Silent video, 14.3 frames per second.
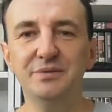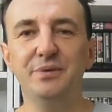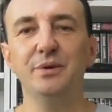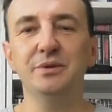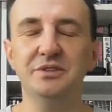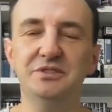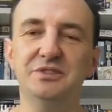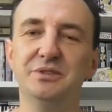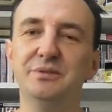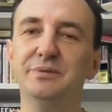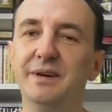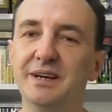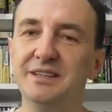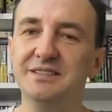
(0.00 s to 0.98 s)
forward to
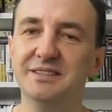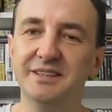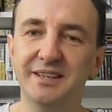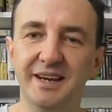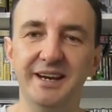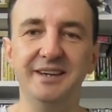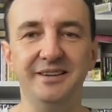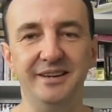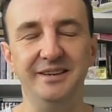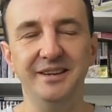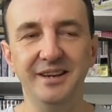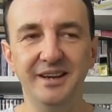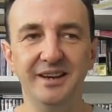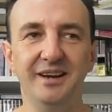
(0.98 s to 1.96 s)
2018,
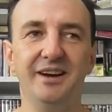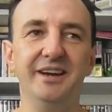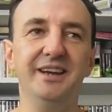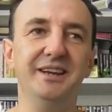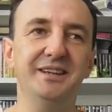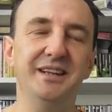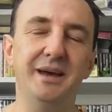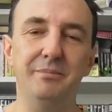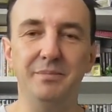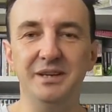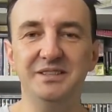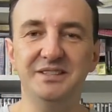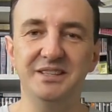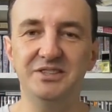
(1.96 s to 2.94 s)
I get that
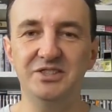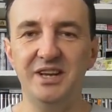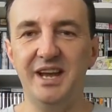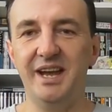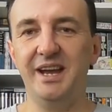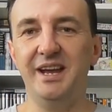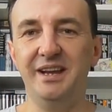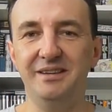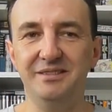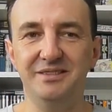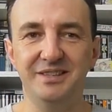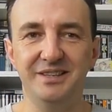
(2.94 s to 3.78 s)
message, and